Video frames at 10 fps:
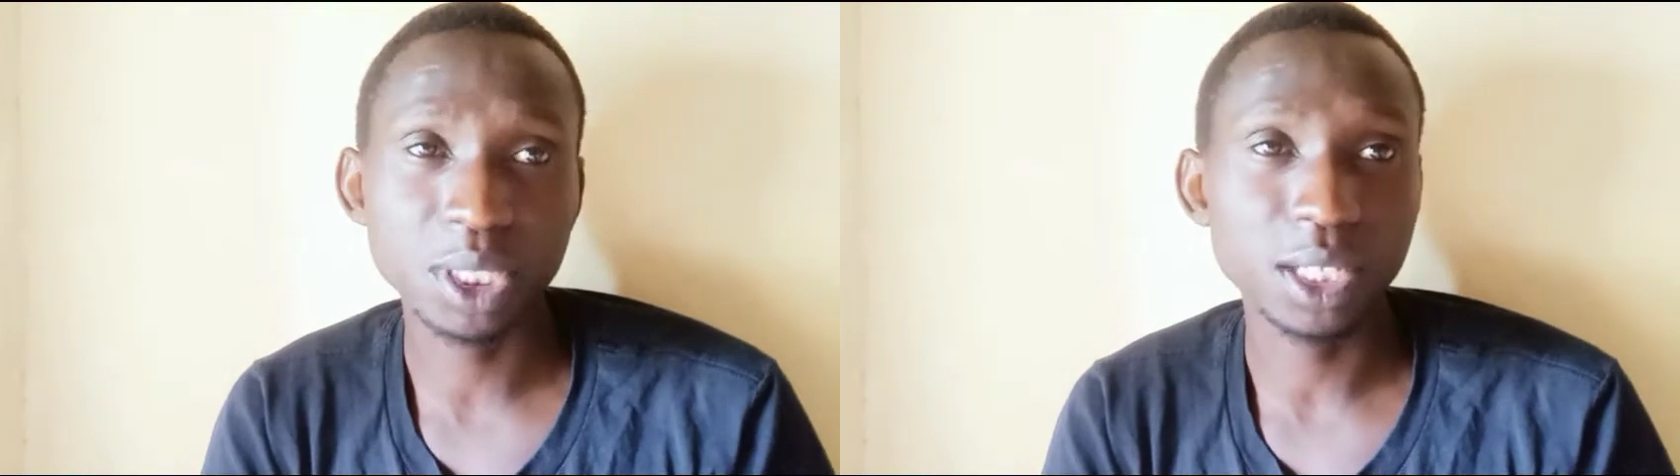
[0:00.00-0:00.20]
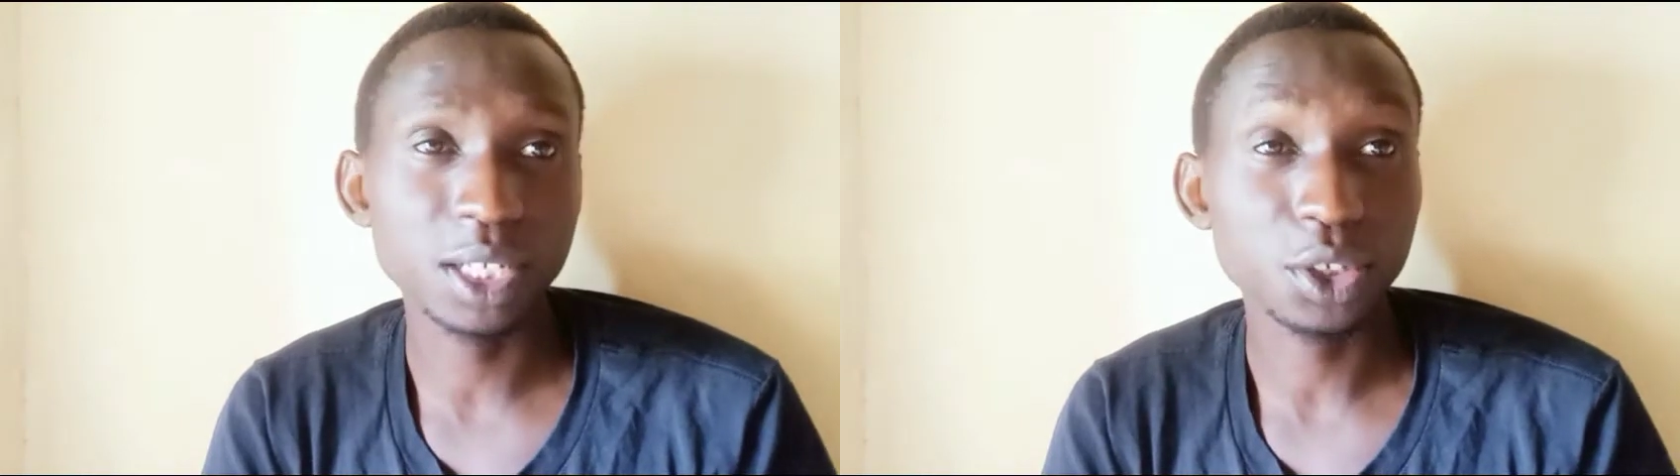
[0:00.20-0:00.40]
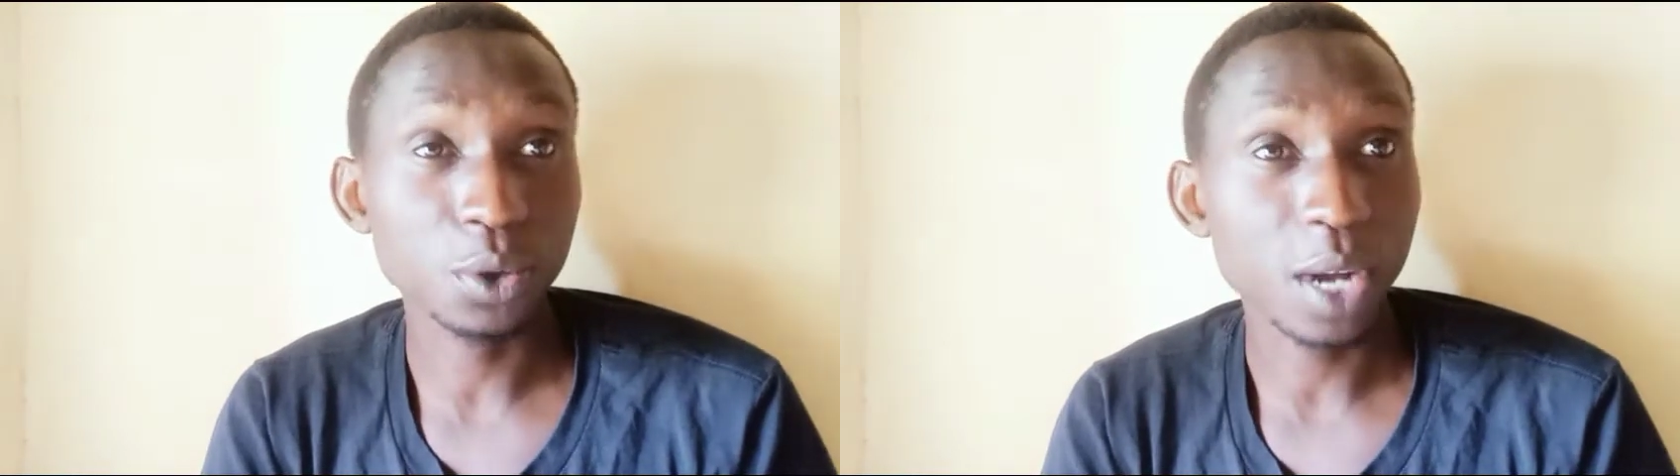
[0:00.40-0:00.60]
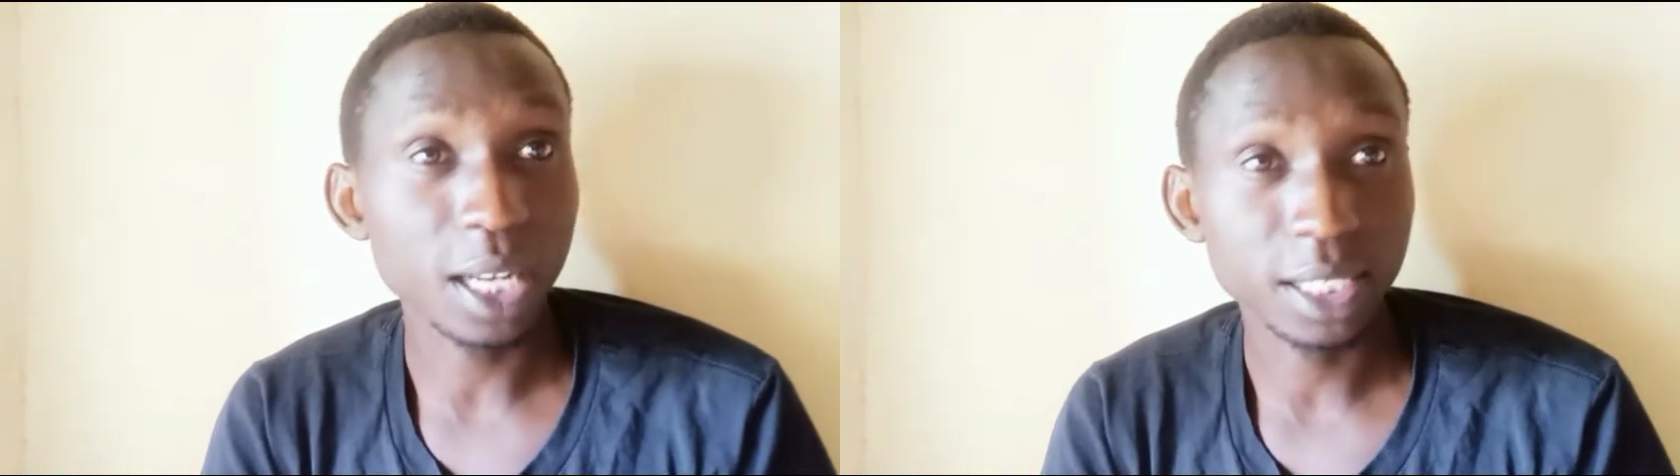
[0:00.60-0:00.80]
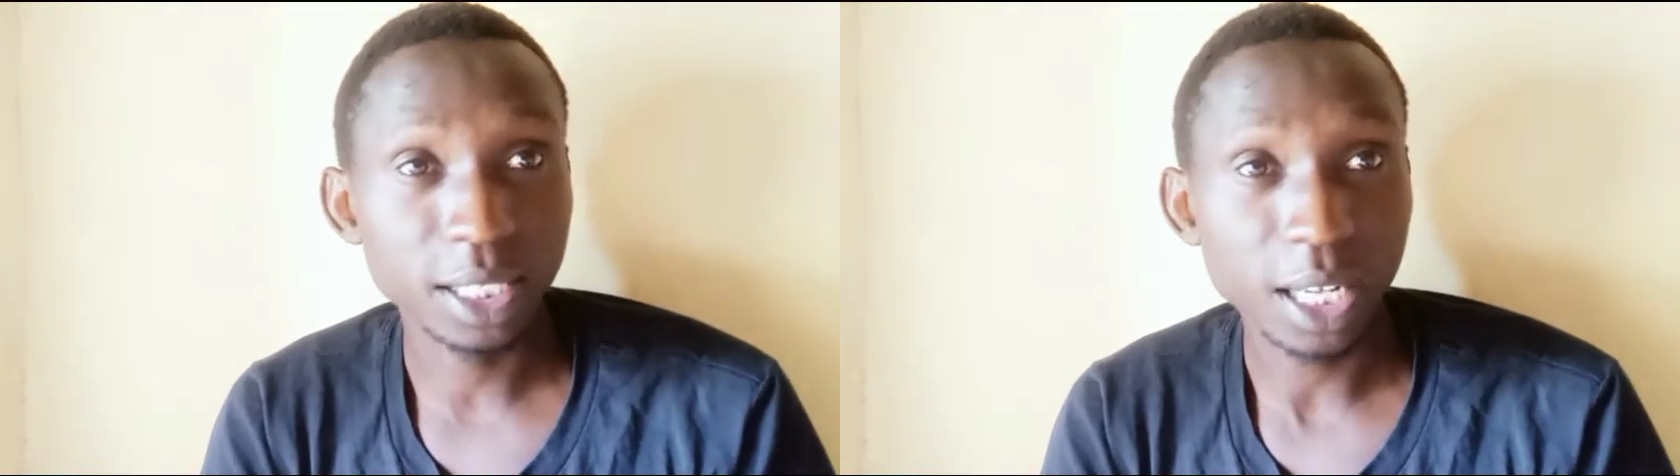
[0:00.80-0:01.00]
business you
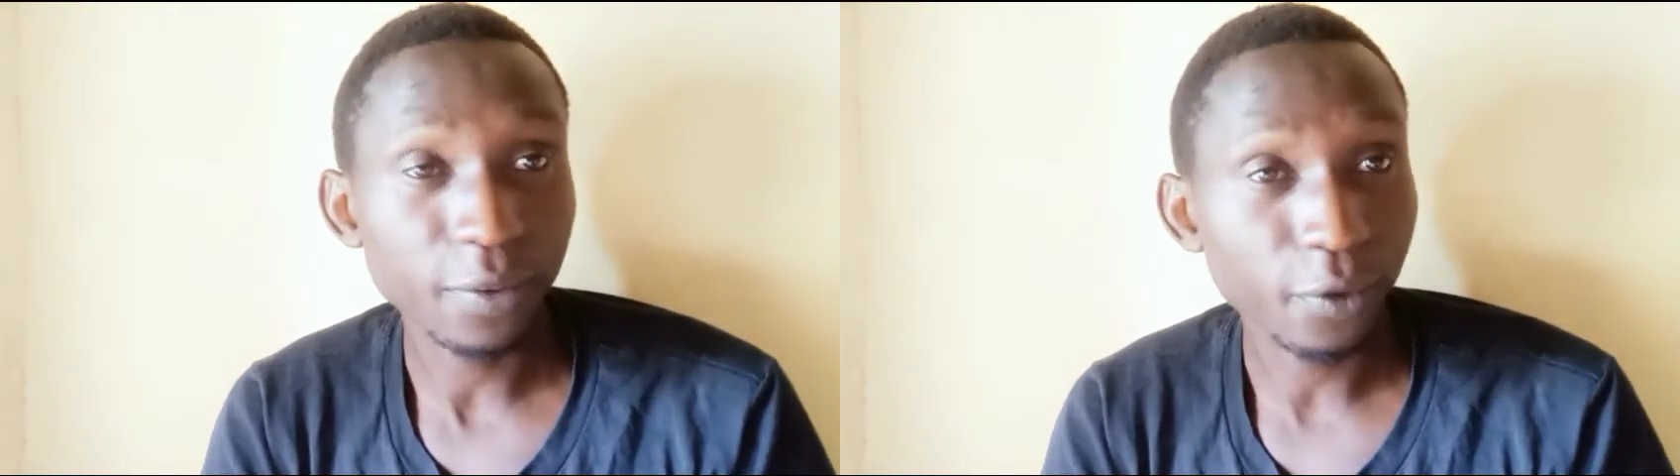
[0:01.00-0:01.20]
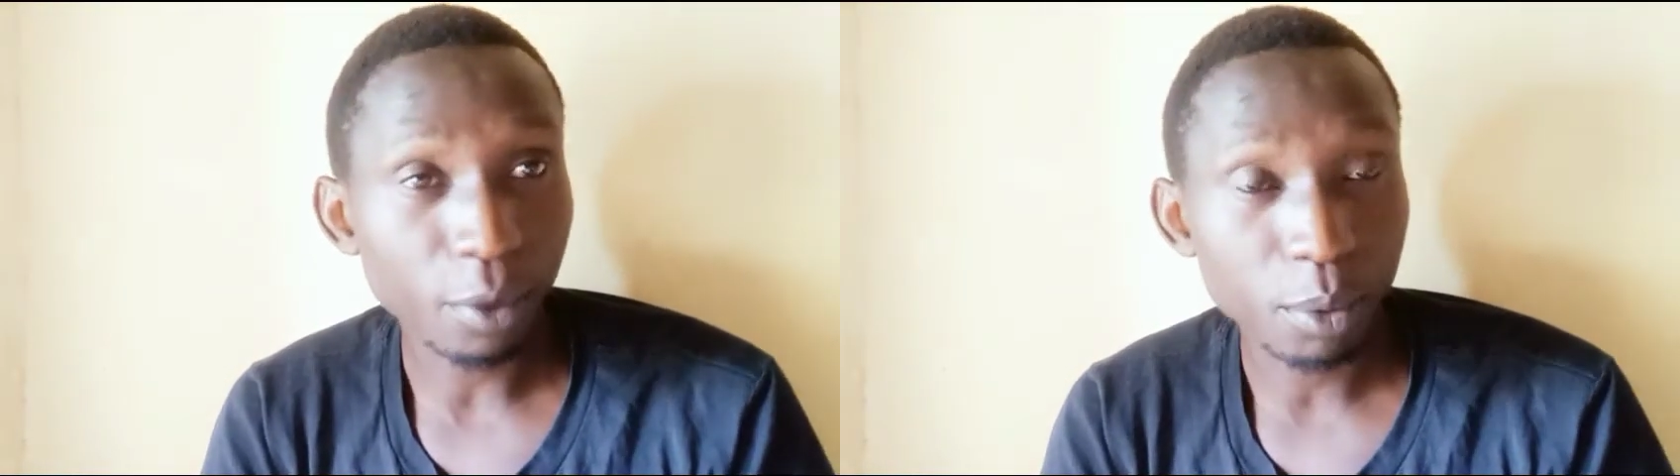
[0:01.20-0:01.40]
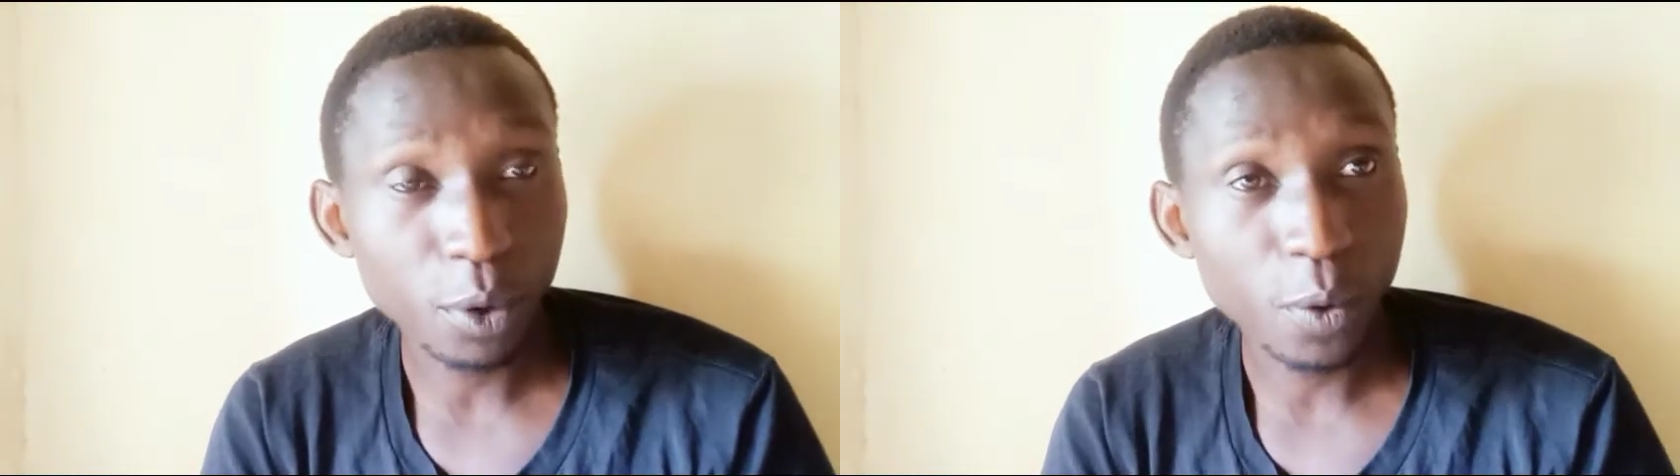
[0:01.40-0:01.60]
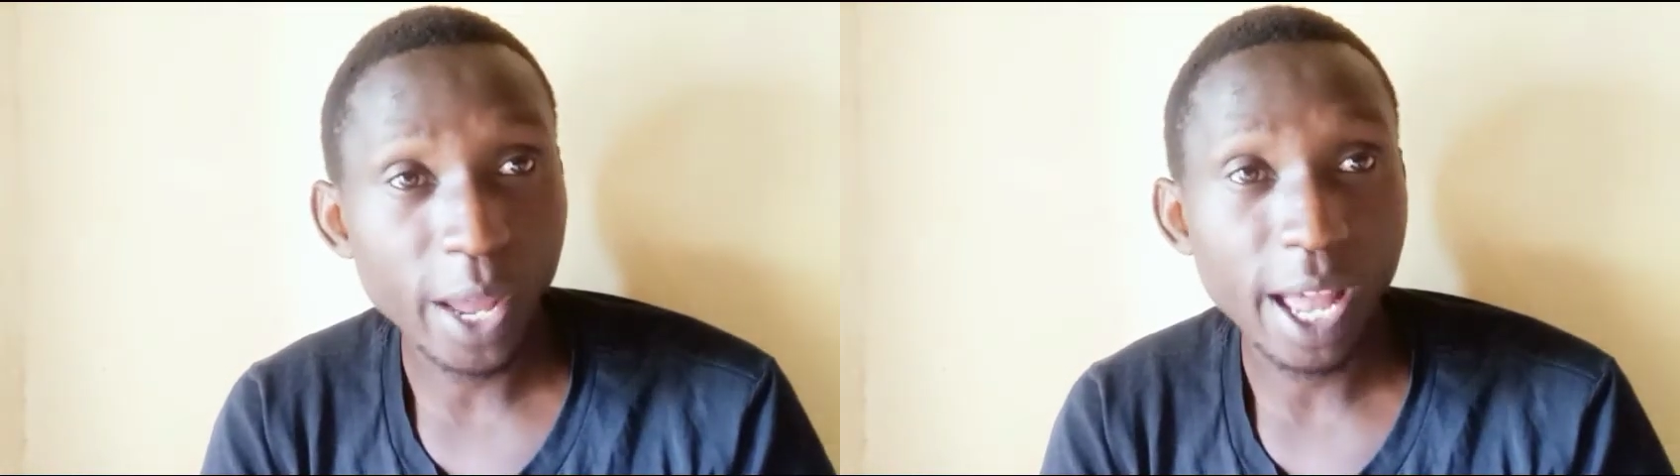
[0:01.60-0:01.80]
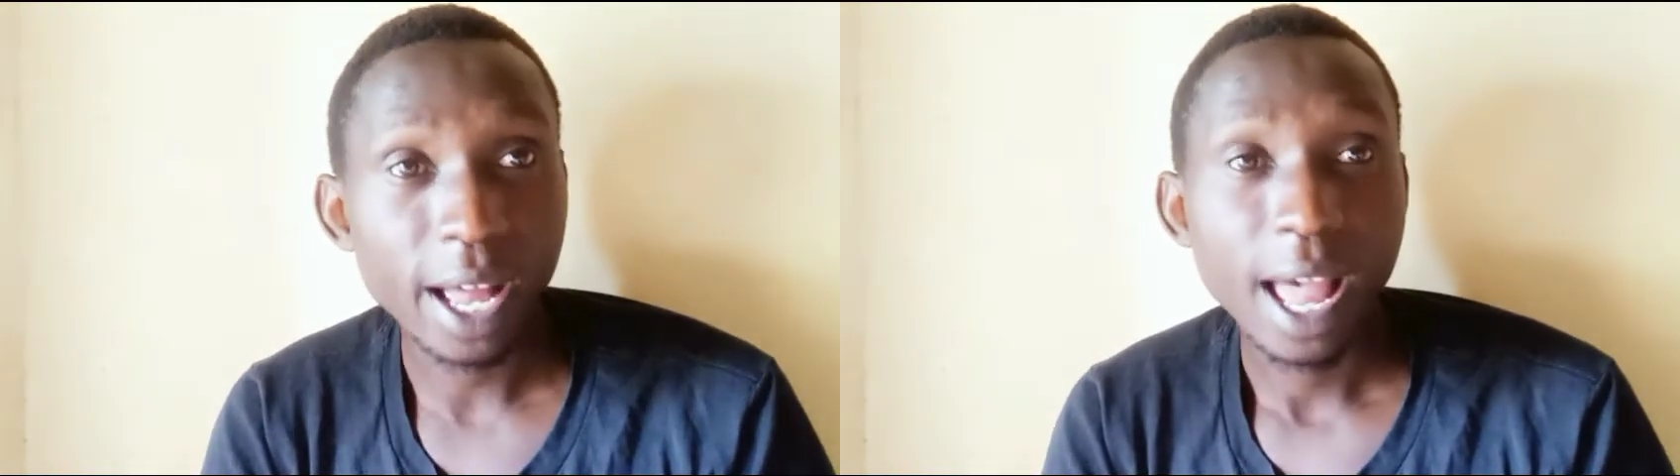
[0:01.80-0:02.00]
can start from
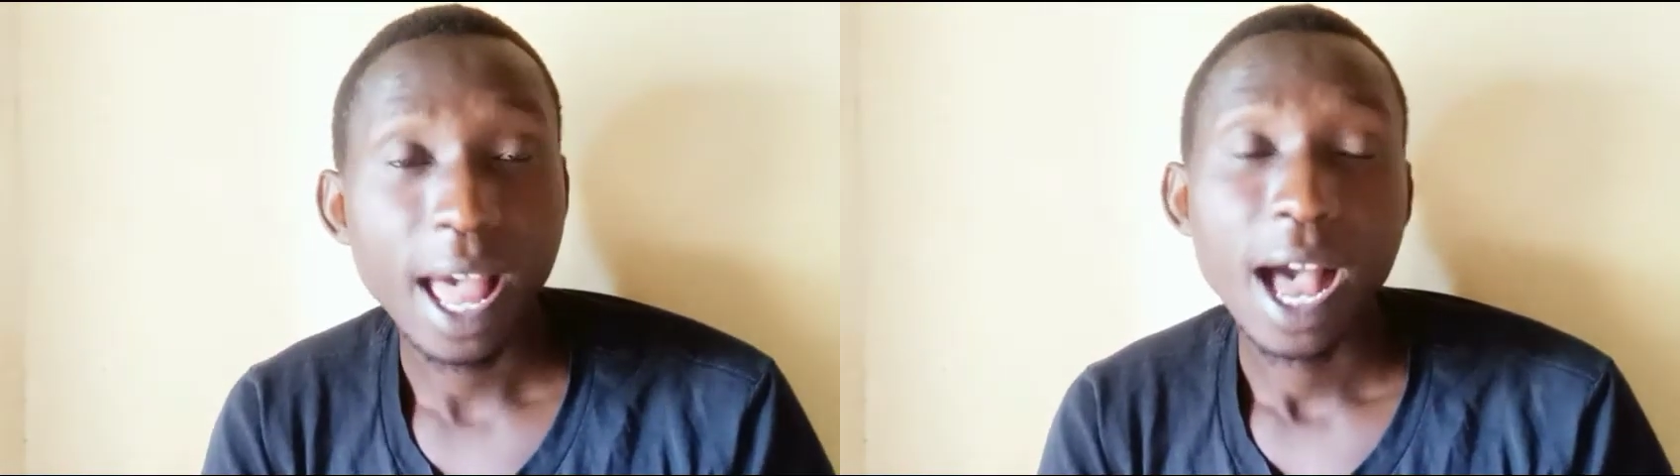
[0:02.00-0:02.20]
nowhere